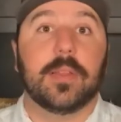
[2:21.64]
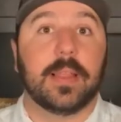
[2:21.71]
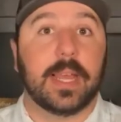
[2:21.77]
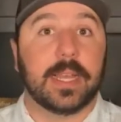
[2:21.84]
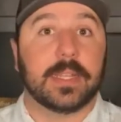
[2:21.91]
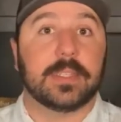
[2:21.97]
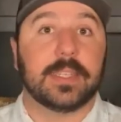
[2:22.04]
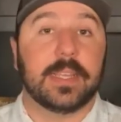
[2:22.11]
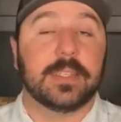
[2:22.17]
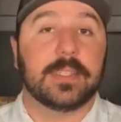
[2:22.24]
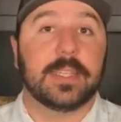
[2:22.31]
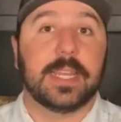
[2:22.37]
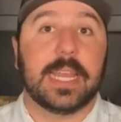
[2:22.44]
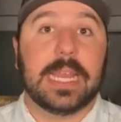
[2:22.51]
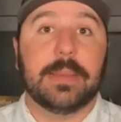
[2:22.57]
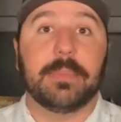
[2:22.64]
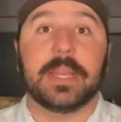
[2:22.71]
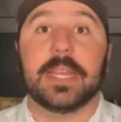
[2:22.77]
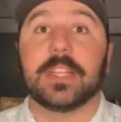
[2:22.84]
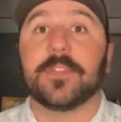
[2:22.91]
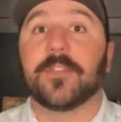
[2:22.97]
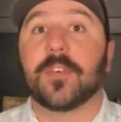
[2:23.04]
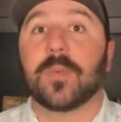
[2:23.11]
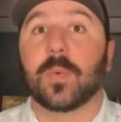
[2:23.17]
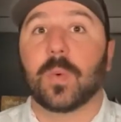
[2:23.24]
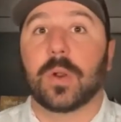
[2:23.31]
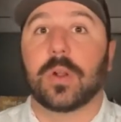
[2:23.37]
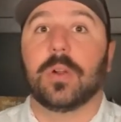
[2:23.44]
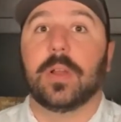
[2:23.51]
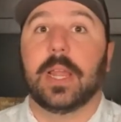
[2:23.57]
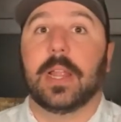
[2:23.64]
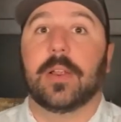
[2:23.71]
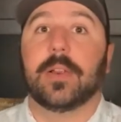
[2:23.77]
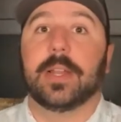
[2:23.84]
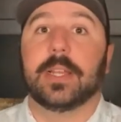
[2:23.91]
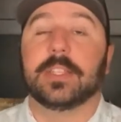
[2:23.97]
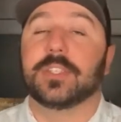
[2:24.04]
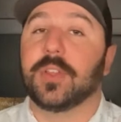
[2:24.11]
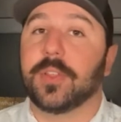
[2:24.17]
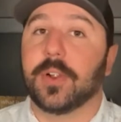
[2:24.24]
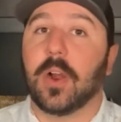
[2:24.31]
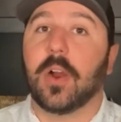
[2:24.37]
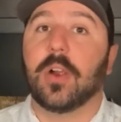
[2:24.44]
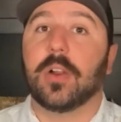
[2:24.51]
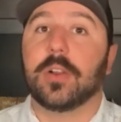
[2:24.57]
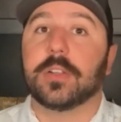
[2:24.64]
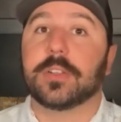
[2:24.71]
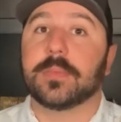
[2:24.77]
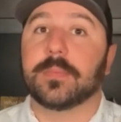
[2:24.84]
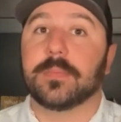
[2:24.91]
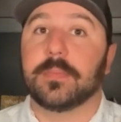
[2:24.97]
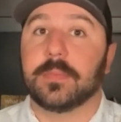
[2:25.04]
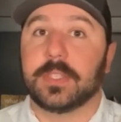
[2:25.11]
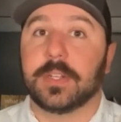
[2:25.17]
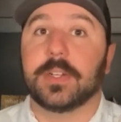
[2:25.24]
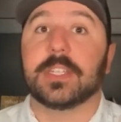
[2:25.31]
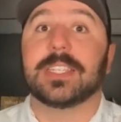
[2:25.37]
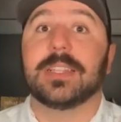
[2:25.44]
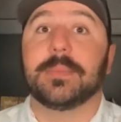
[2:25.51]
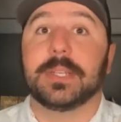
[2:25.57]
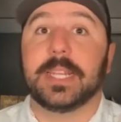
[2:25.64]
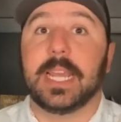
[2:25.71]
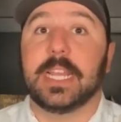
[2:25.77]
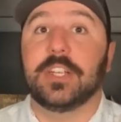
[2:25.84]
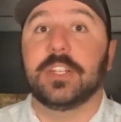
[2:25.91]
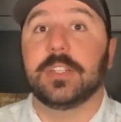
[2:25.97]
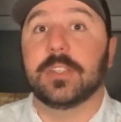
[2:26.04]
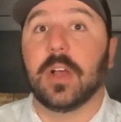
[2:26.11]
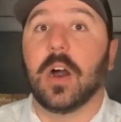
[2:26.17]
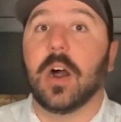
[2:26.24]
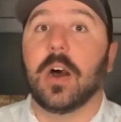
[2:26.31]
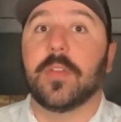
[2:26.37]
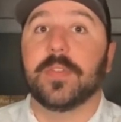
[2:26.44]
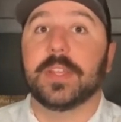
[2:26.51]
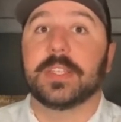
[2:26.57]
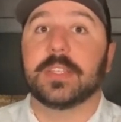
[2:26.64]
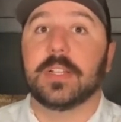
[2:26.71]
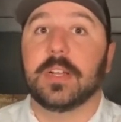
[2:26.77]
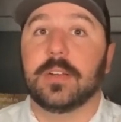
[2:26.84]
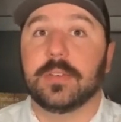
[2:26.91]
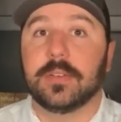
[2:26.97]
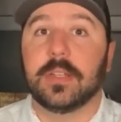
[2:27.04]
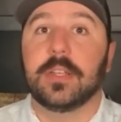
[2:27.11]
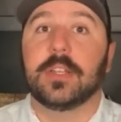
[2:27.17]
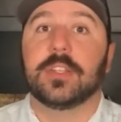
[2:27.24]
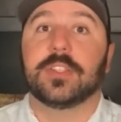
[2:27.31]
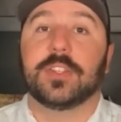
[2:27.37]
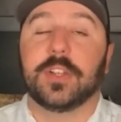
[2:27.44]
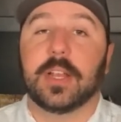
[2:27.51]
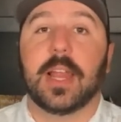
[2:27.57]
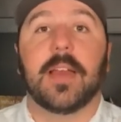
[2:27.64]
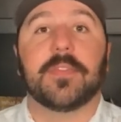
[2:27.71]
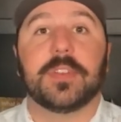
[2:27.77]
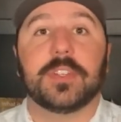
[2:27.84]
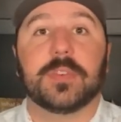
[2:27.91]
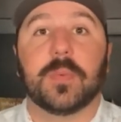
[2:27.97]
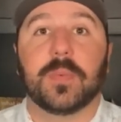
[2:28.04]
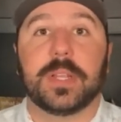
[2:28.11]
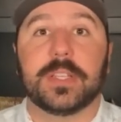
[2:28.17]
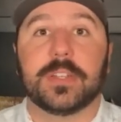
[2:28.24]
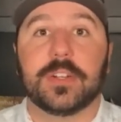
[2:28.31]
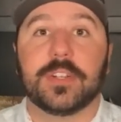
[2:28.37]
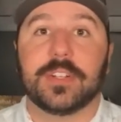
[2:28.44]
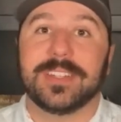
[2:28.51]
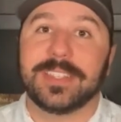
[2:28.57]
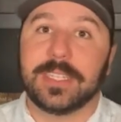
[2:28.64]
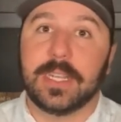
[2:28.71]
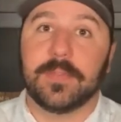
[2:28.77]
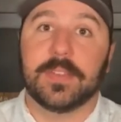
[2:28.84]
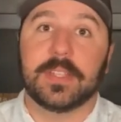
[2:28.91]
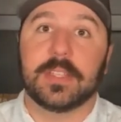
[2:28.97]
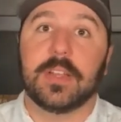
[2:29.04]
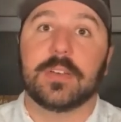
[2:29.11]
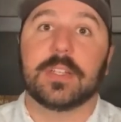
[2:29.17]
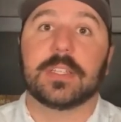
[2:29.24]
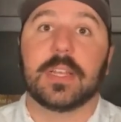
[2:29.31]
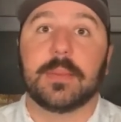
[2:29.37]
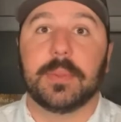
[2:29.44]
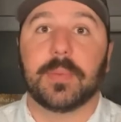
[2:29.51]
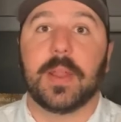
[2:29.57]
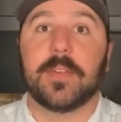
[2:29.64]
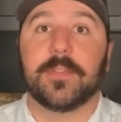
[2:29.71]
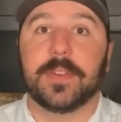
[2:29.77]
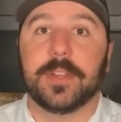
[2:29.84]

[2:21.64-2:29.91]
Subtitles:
like it says in the name, it's for rural areas. So there are some serious limitations on this loan. So you're gonna have to do some research and see if this loan is going to be right for